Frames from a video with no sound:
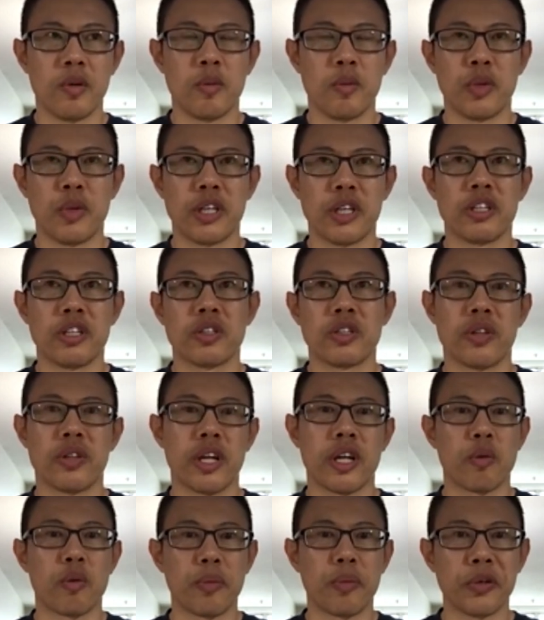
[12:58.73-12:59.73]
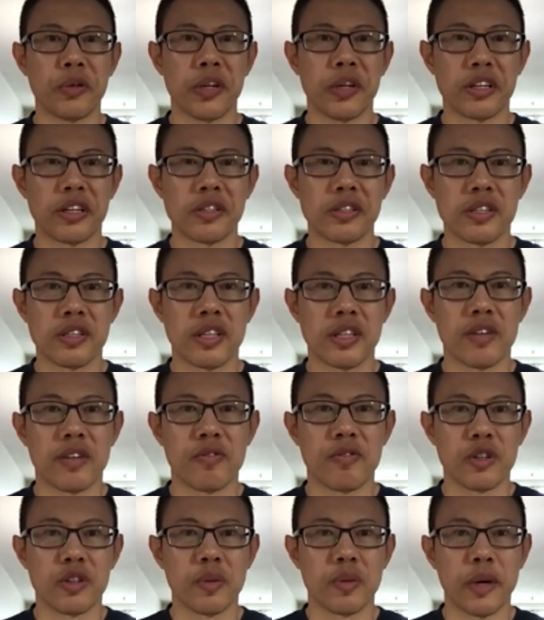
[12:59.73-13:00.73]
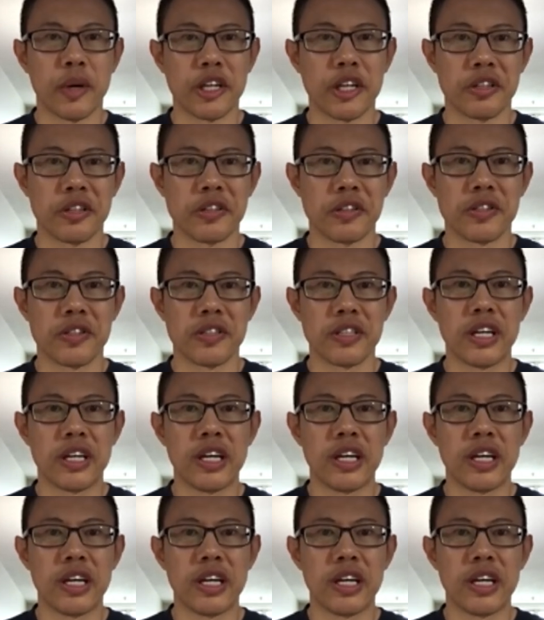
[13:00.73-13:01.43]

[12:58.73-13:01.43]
potential therapeutics that for the patients.